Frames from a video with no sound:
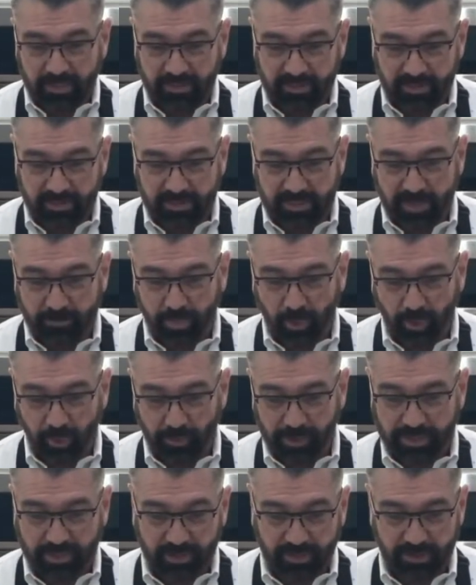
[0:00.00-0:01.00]
This is a
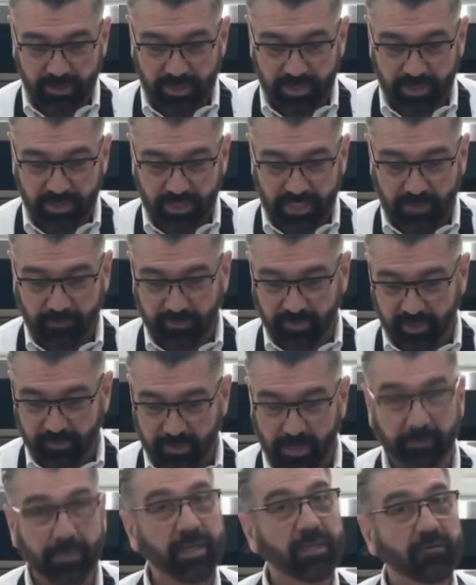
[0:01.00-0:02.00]
Puerto Rican dish that I'm going
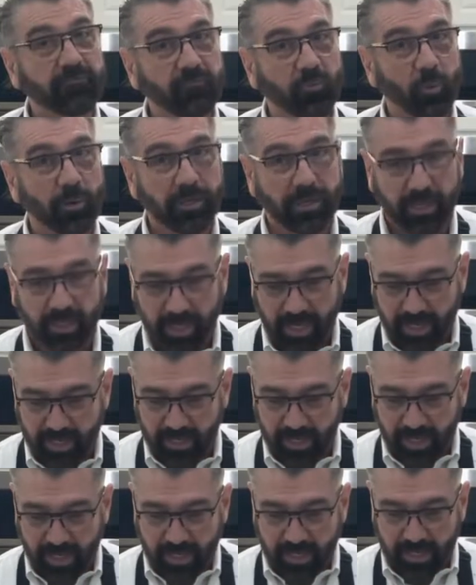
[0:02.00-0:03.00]
to be making for you
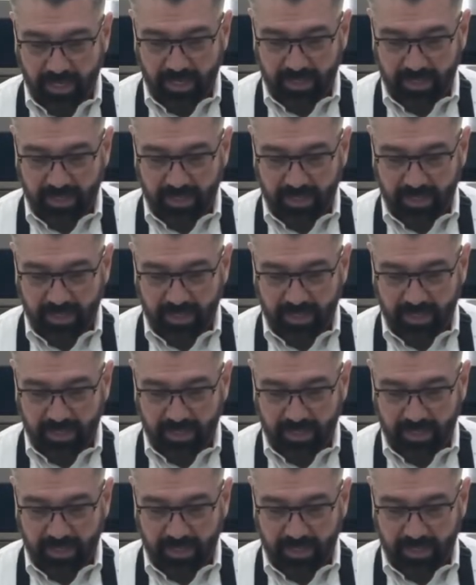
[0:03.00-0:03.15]
today,